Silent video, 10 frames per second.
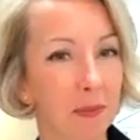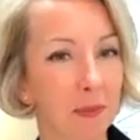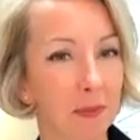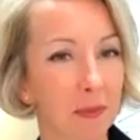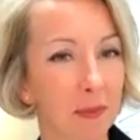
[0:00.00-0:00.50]

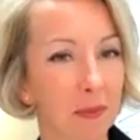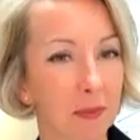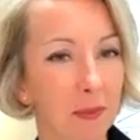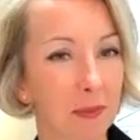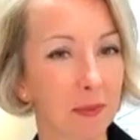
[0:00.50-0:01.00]

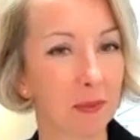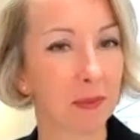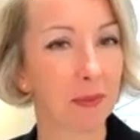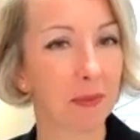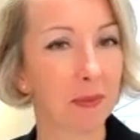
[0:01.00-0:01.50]

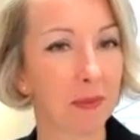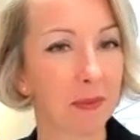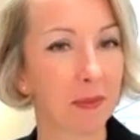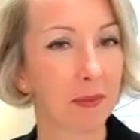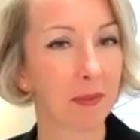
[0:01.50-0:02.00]

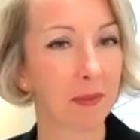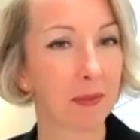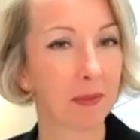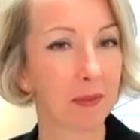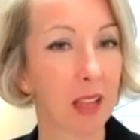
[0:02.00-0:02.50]

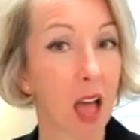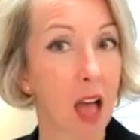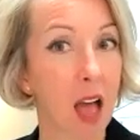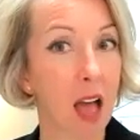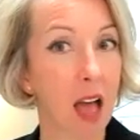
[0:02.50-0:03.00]

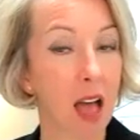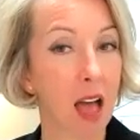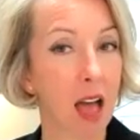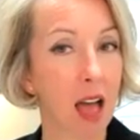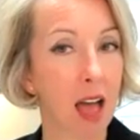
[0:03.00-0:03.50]
This person isn't speaking.